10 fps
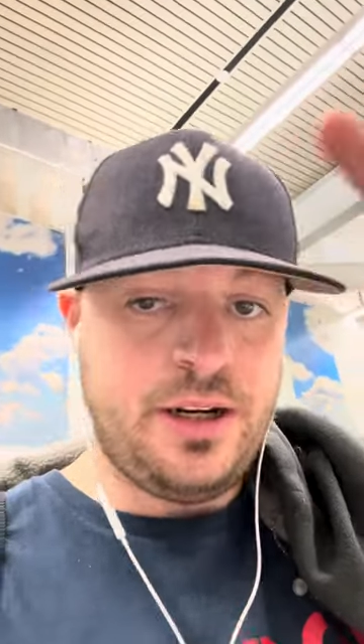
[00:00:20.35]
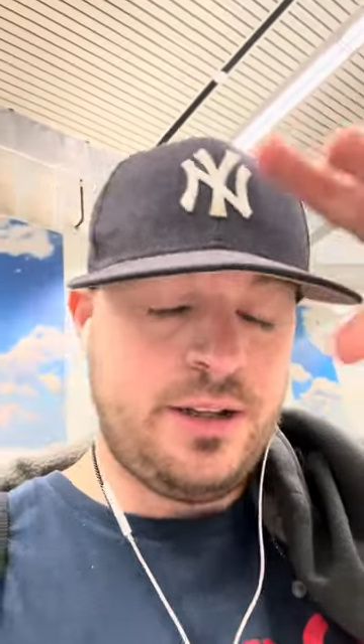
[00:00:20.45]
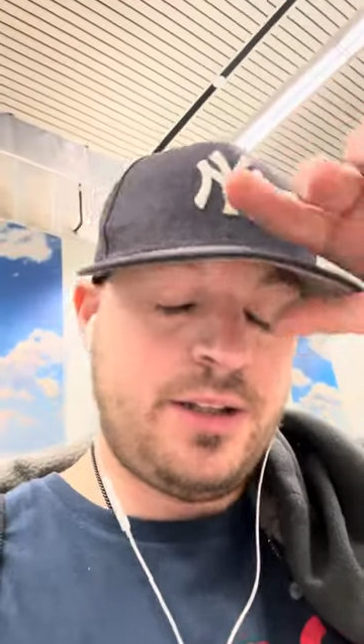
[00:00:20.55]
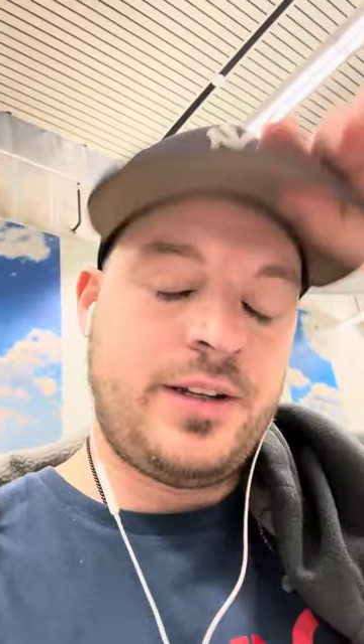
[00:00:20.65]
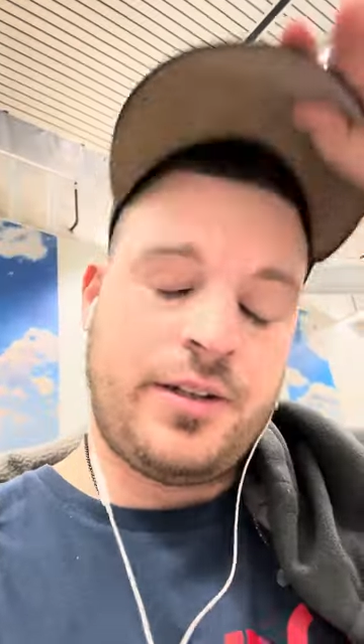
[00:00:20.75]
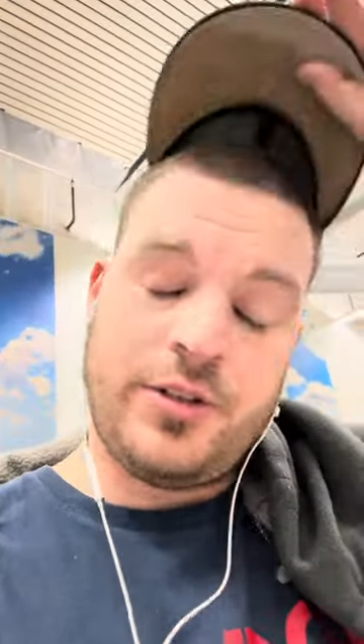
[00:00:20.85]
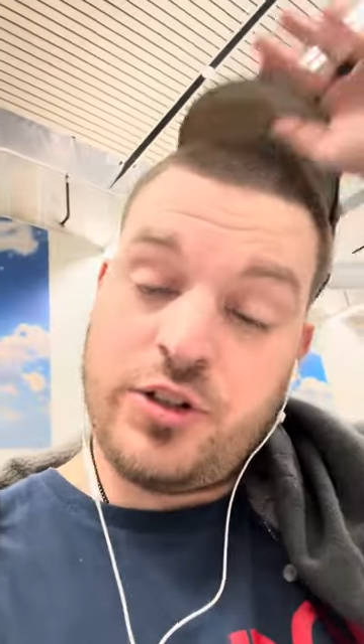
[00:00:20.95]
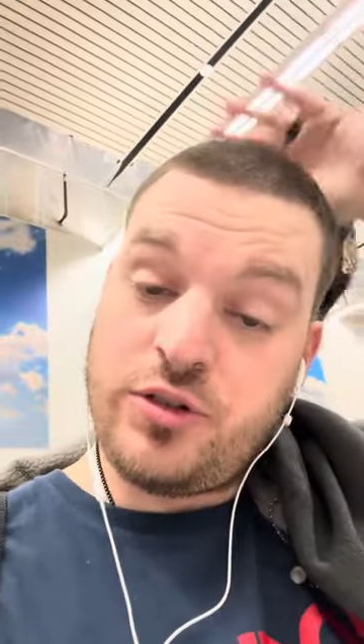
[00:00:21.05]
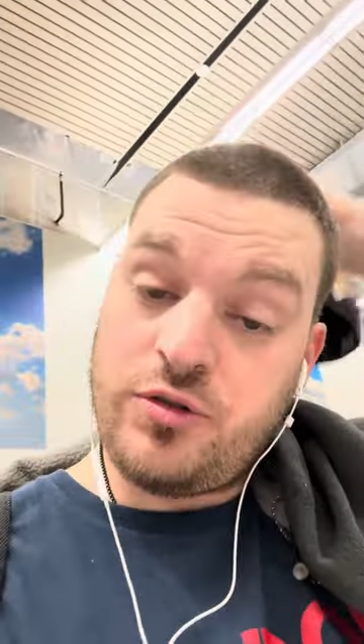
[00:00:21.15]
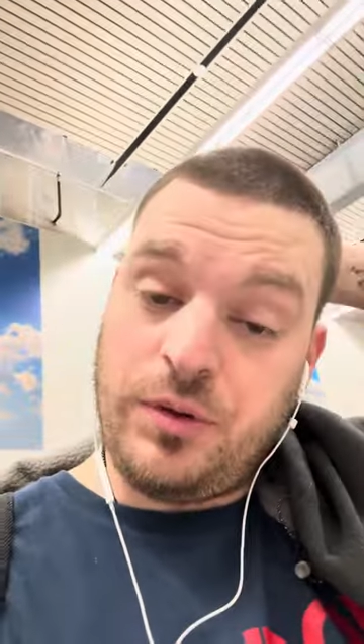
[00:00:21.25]
It's
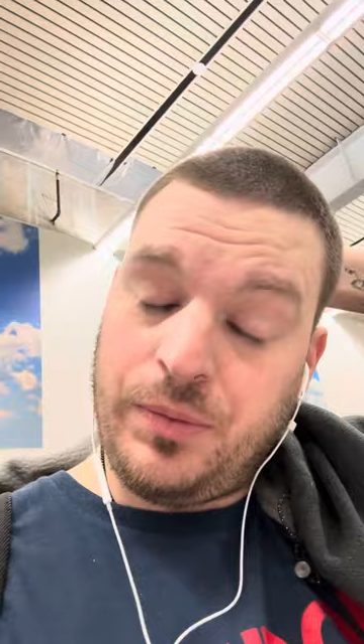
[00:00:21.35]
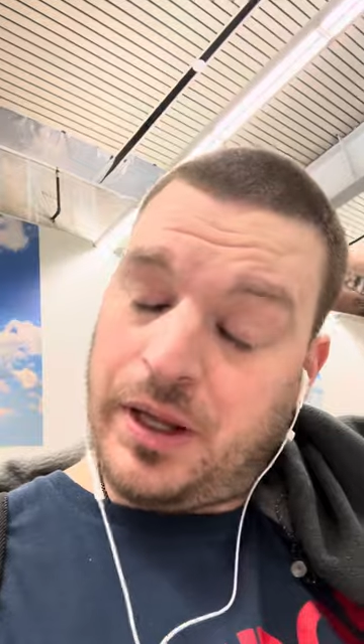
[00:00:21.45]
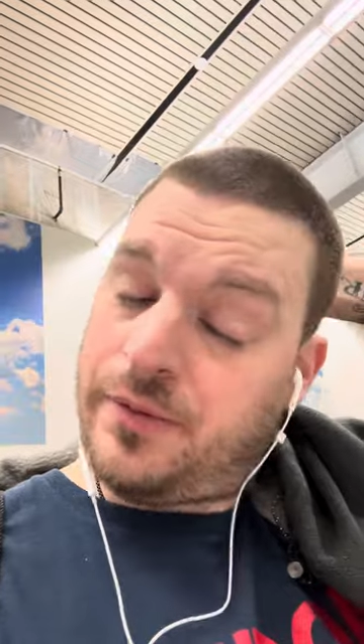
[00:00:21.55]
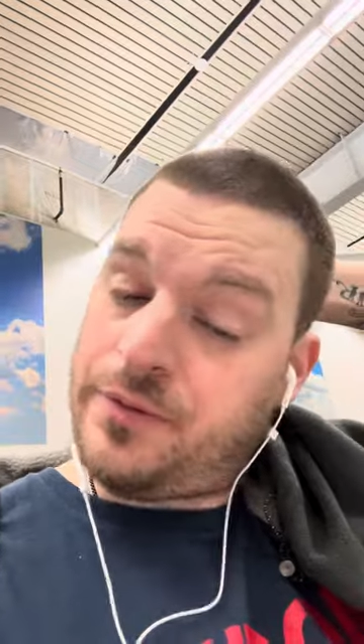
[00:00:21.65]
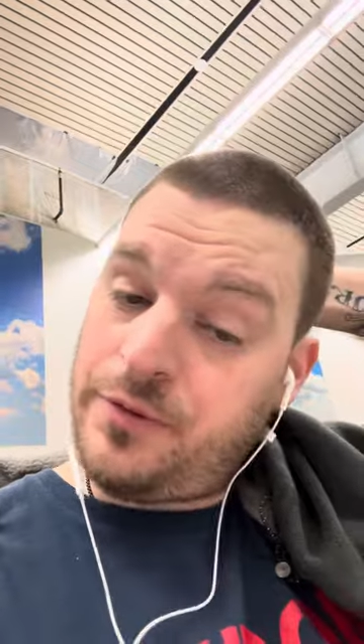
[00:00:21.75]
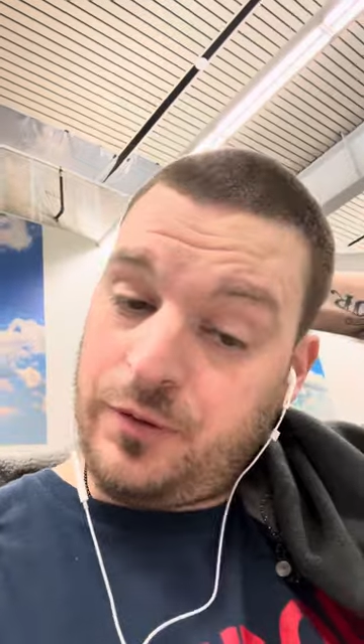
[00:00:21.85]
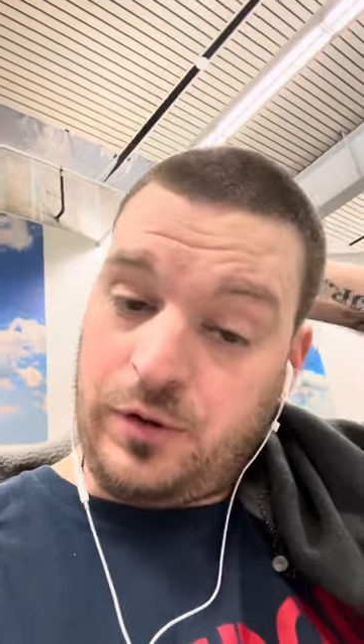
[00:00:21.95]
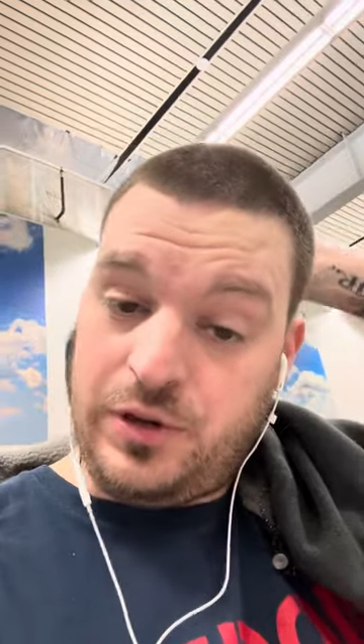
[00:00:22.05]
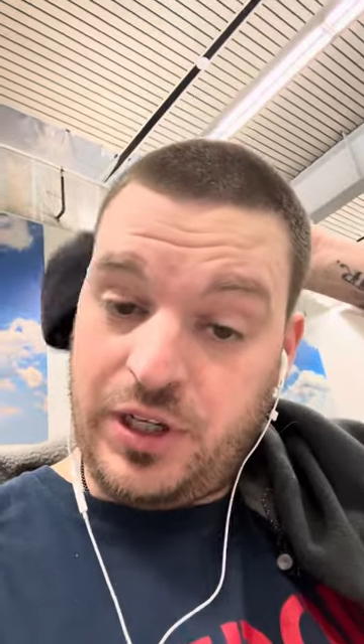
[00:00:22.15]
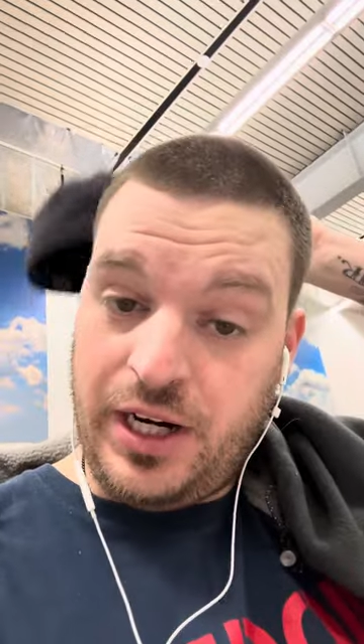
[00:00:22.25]
extremely helpful
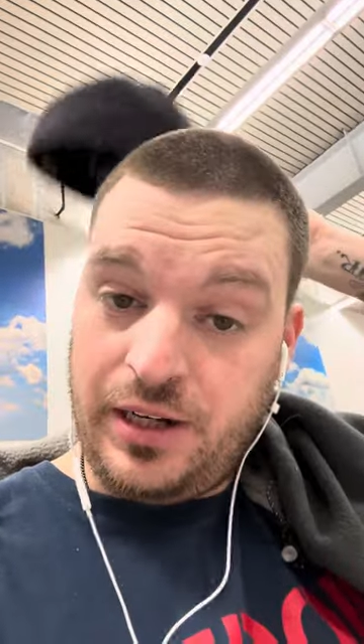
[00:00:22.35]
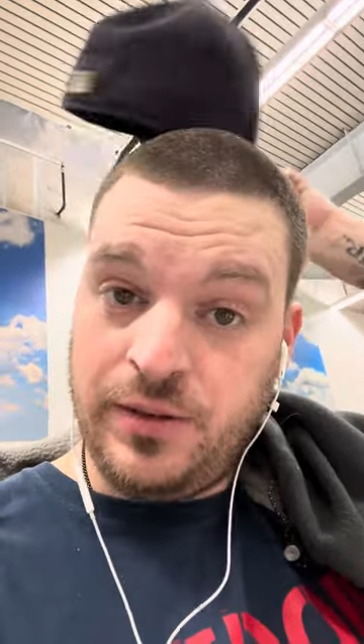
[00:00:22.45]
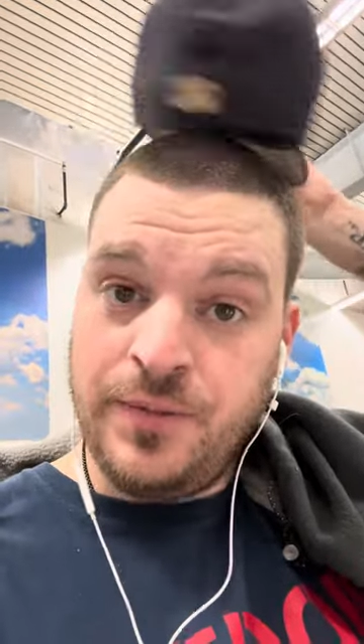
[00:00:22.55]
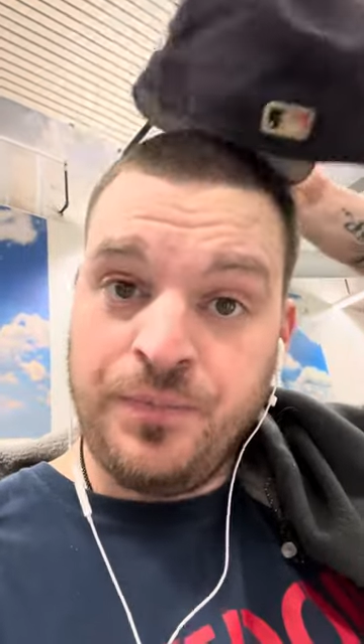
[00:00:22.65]
for the channel.